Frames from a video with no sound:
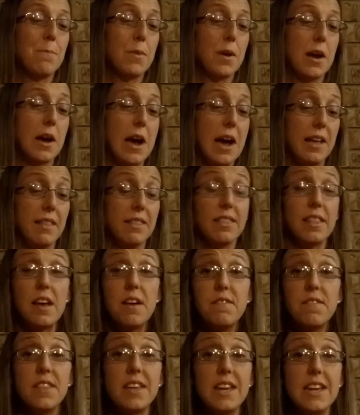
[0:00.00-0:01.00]
But I
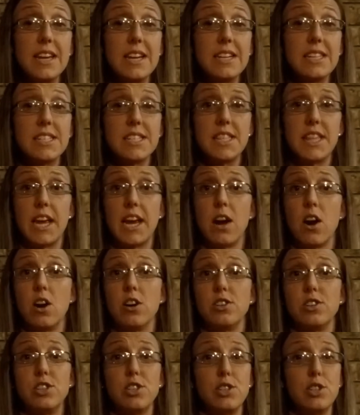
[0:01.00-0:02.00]
love these. They
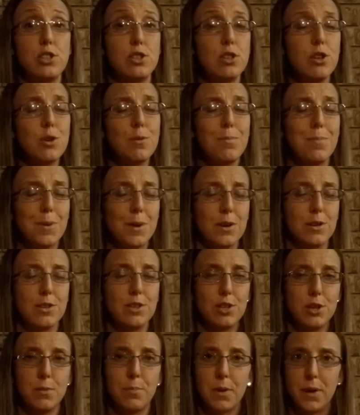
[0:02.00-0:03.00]
are super,
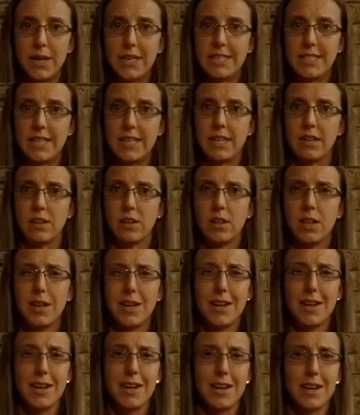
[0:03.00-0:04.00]
super easy to
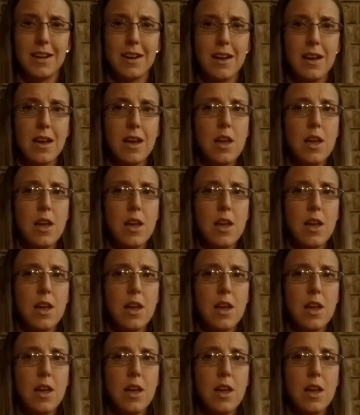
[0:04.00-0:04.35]
clean.